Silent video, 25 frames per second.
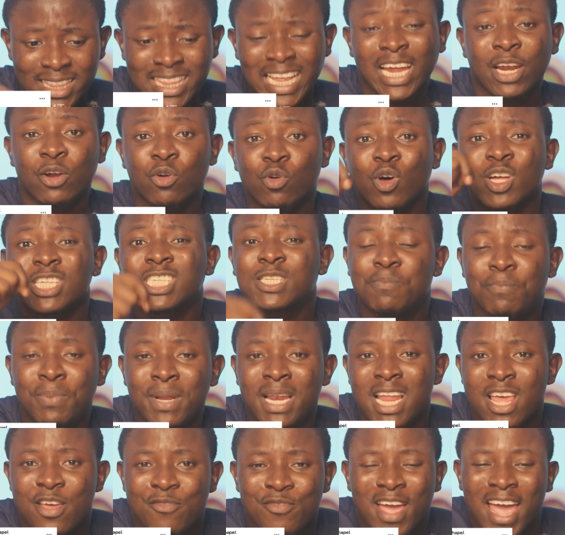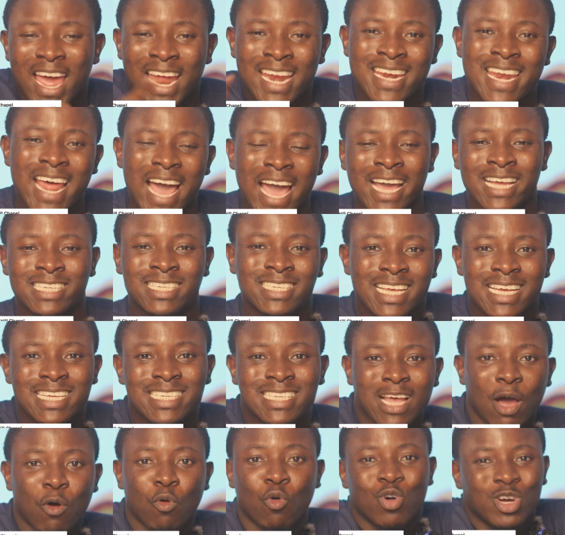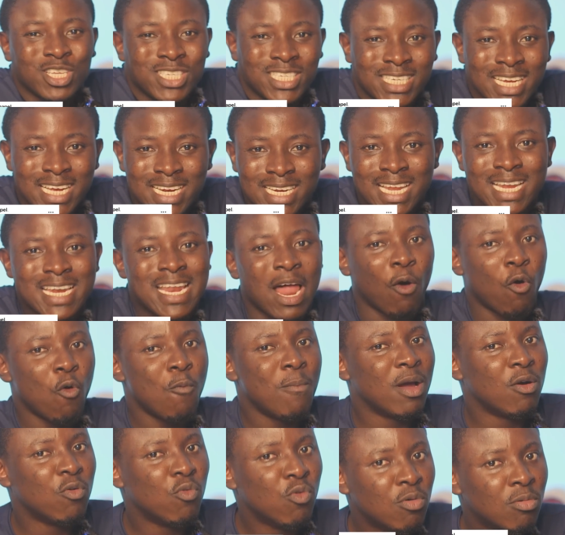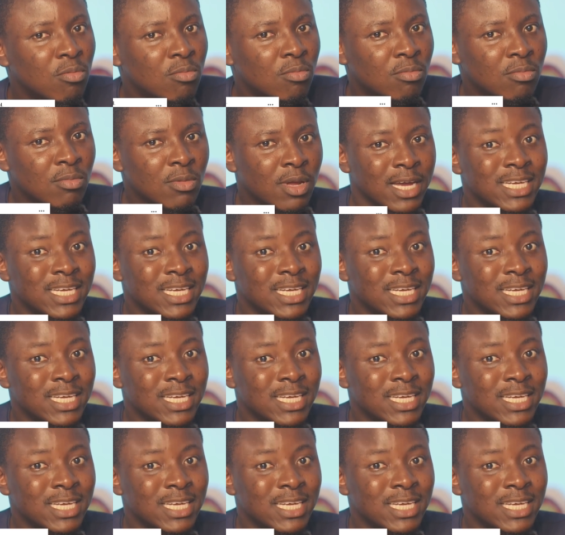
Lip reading: Do not believe and die. Since I won't Gini now, be.